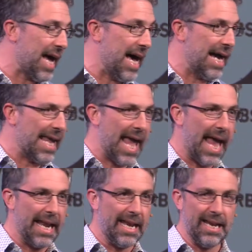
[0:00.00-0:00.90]

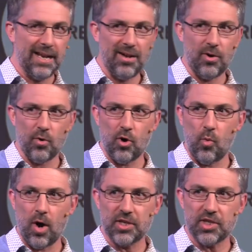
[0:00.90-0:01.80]
again or
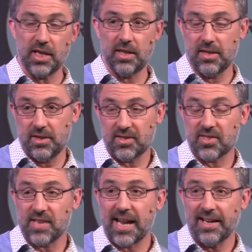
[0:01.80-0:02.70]
watching the
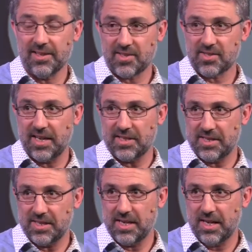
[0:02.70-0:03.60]
second season